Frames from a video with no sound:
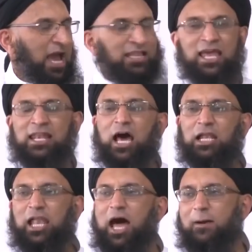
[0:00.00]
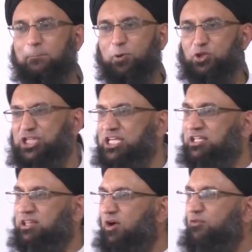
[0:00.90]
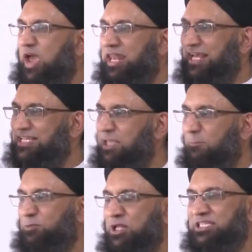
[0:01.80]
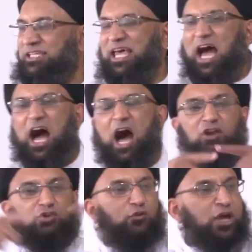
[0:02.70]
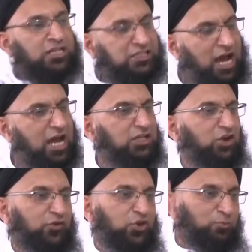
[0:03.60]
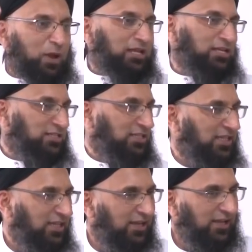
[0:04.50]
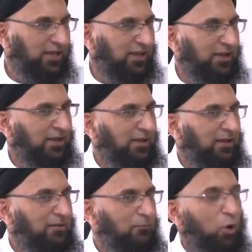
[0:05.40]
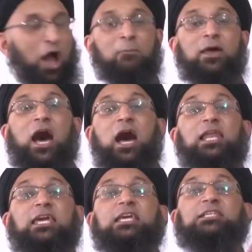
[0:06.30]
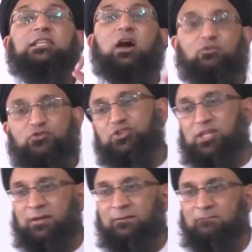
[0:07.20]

And then Allah puts His love and acceptance in the heart of entirety of humanity. Muhammad Ali is loved.